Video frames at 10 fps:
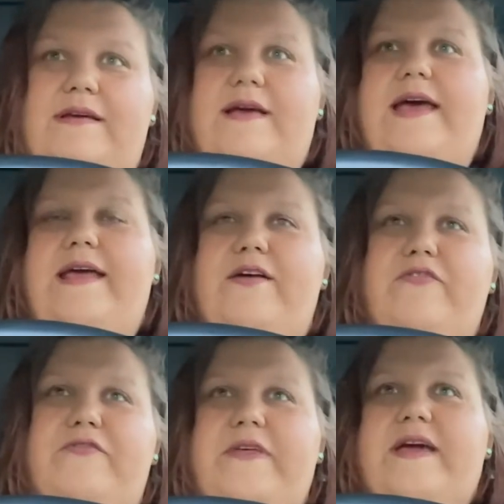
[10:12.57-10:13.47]
And I don't
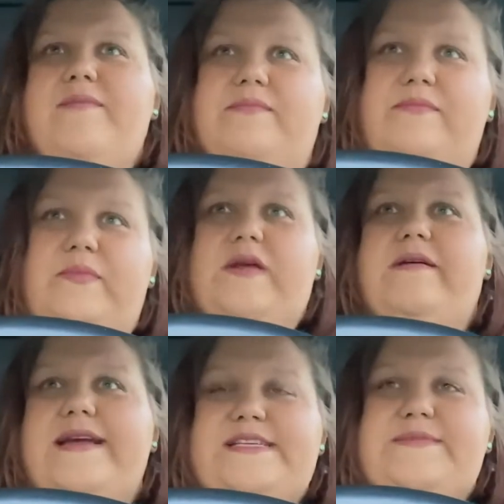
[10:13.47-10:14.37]
feel like I'm
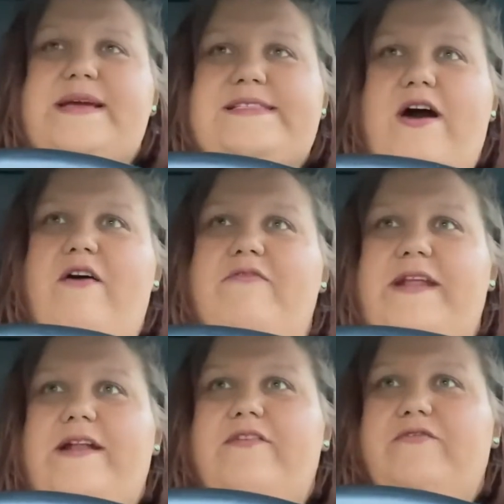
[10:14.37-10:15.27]
neglecting myself,
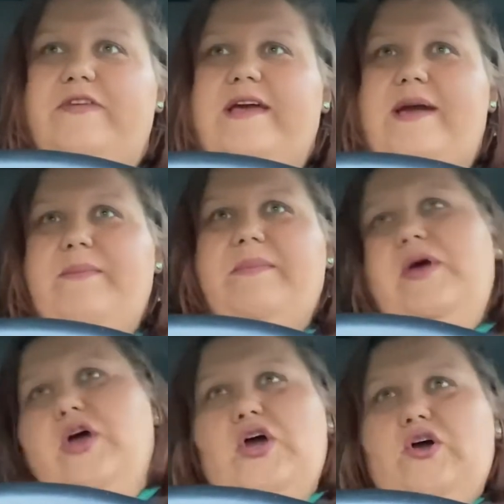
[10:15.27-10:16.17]
and I don't feel like I'm
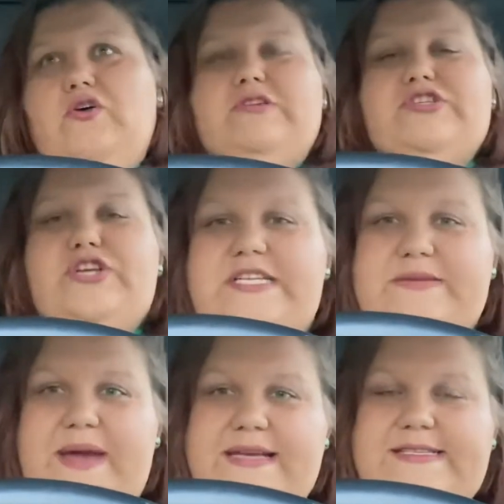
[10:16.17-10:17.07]

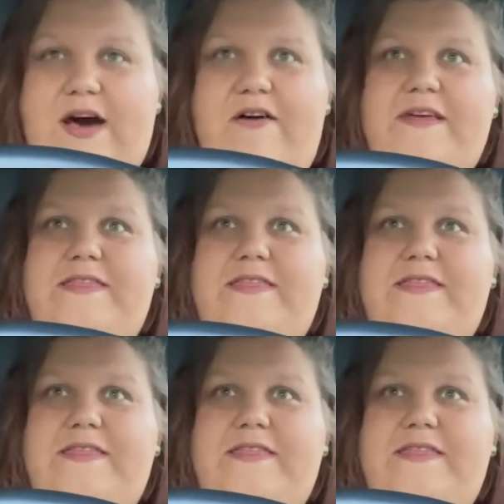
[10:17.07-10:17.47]
restricting myself.